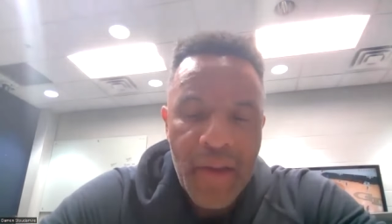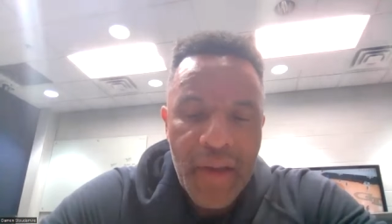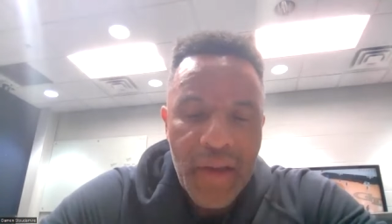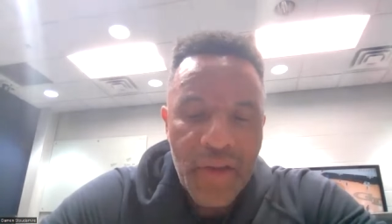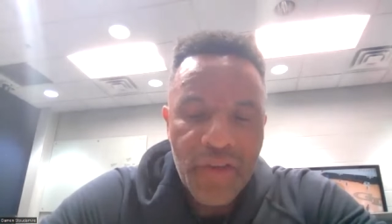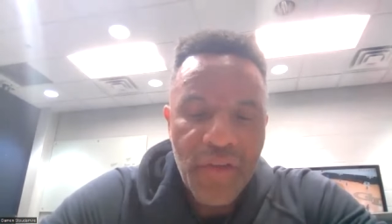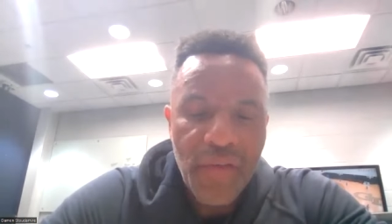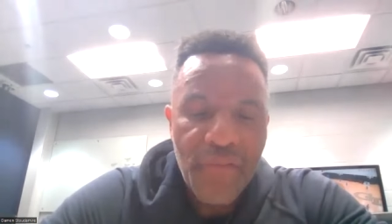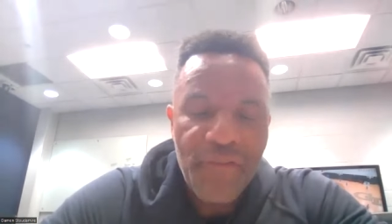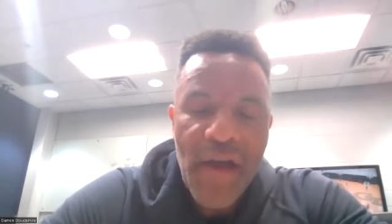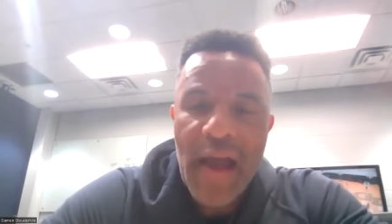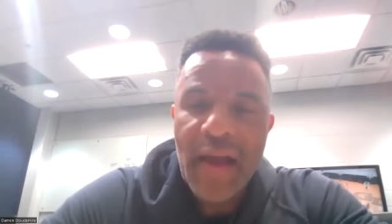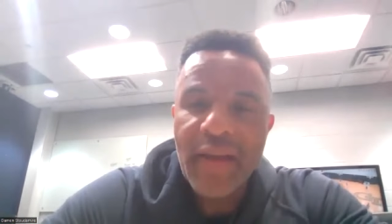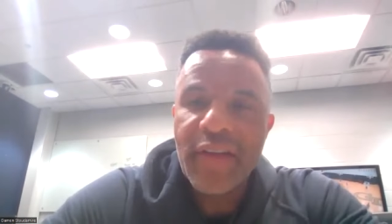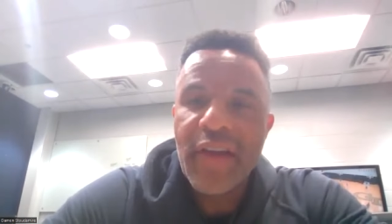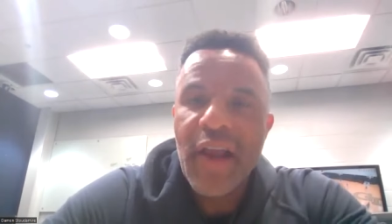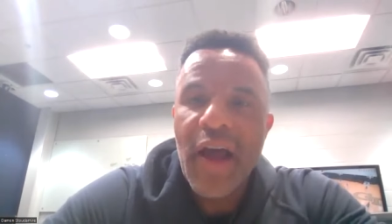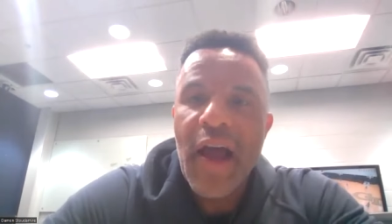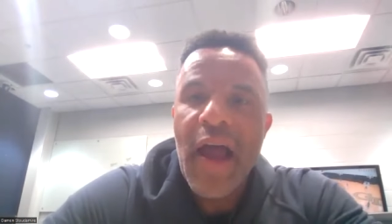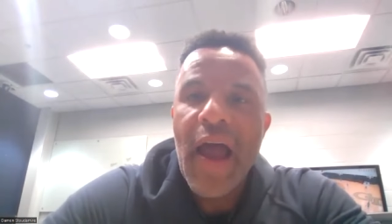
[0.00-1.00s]
is the fact
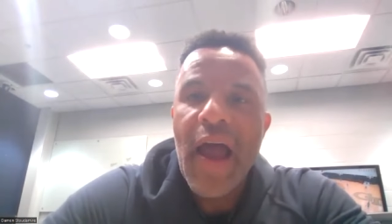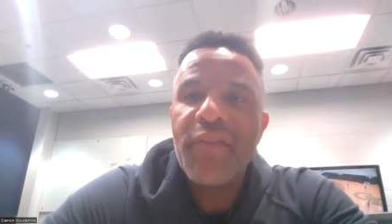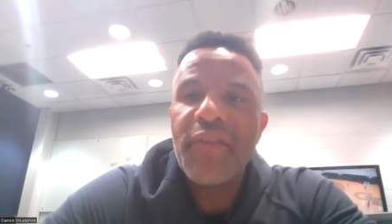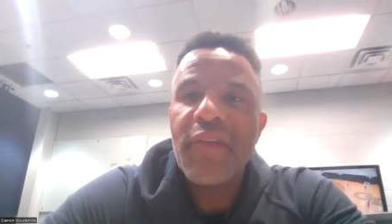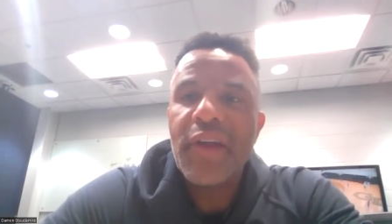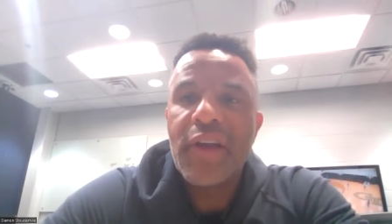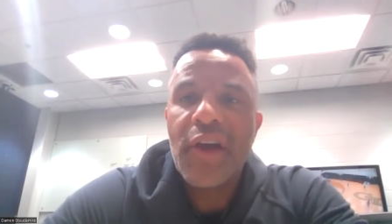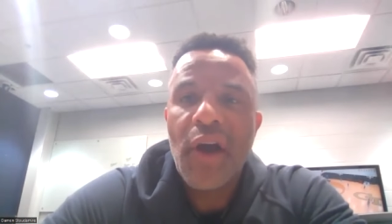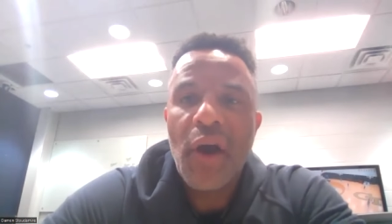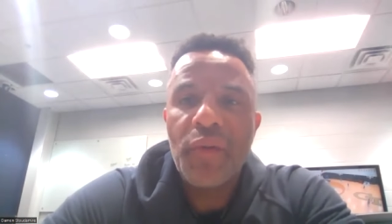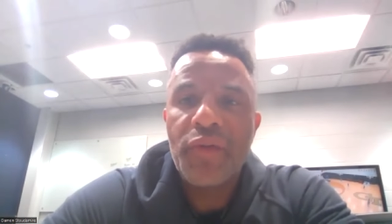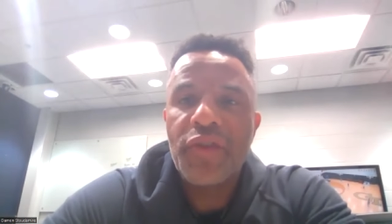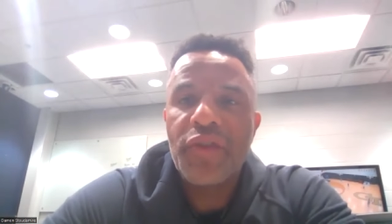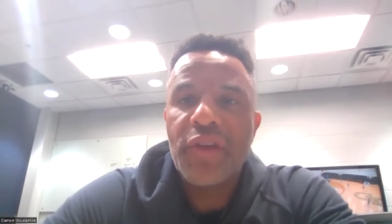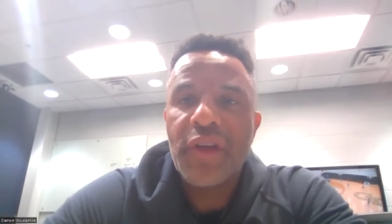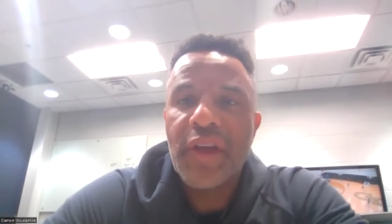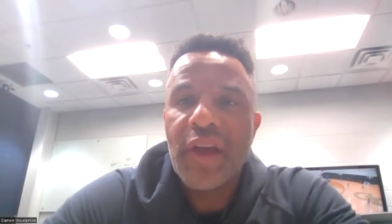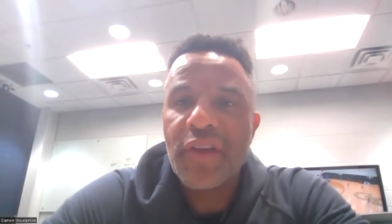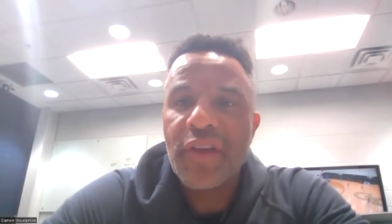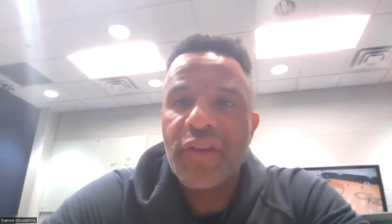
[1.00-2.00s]
that I haven't coached
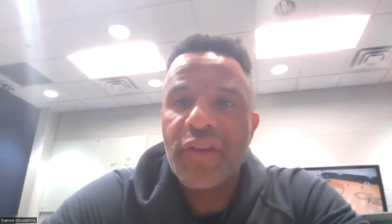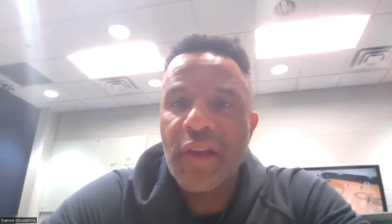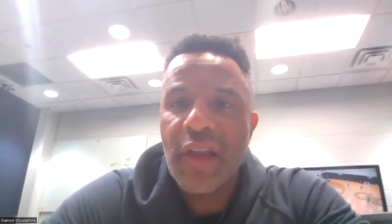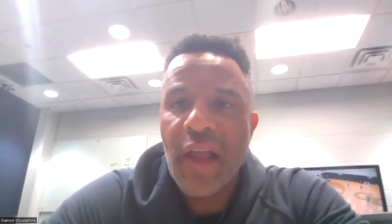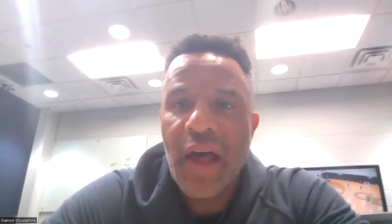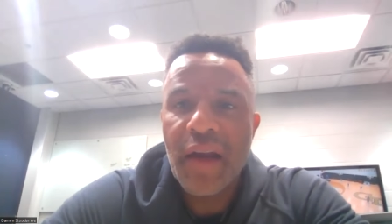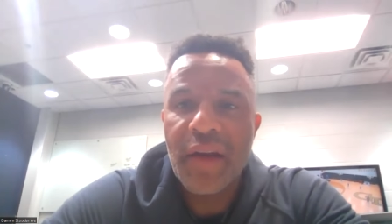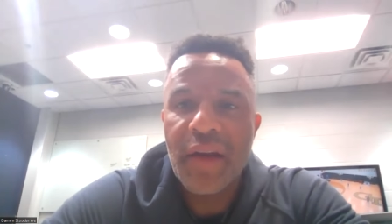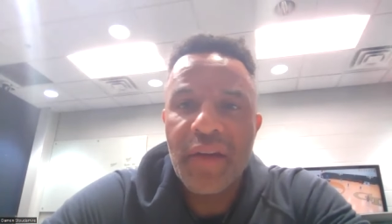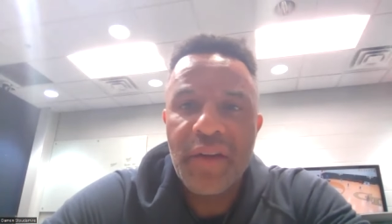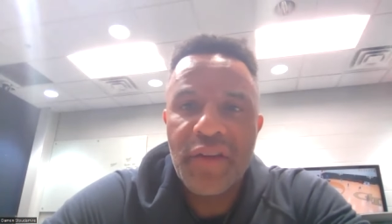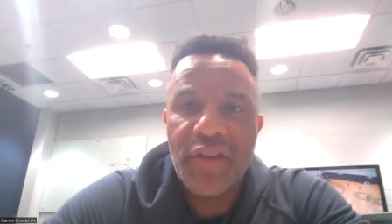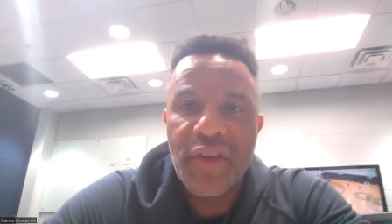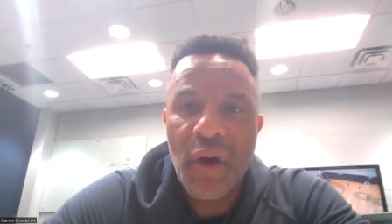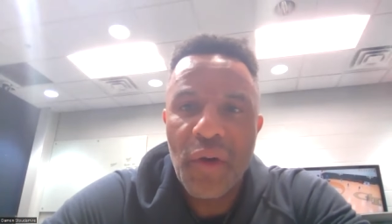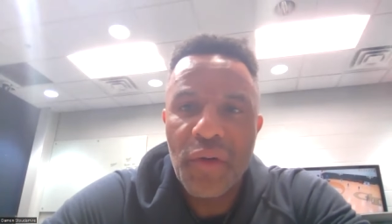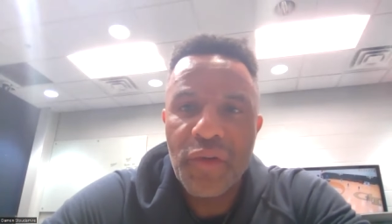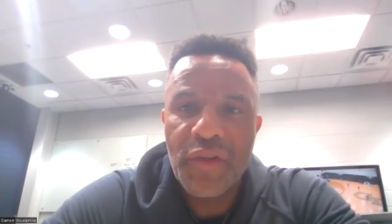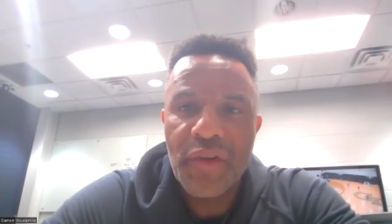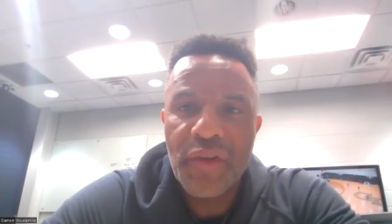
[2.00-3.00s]
against a lot of these
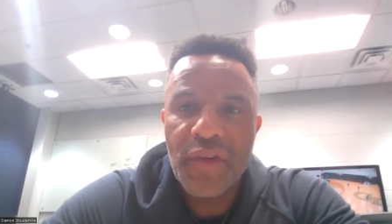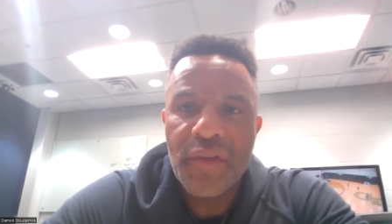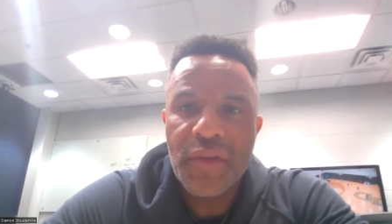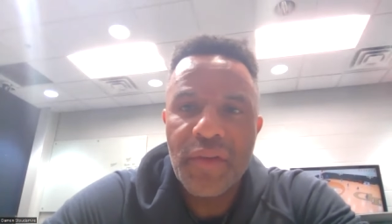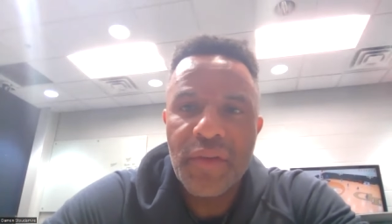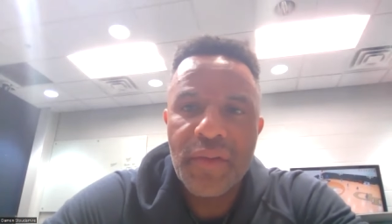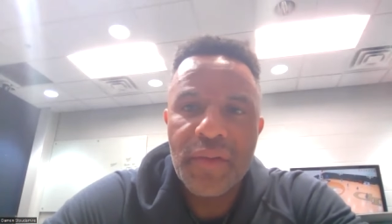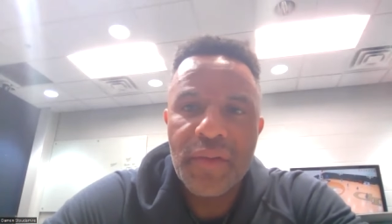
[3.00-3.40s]
coaches.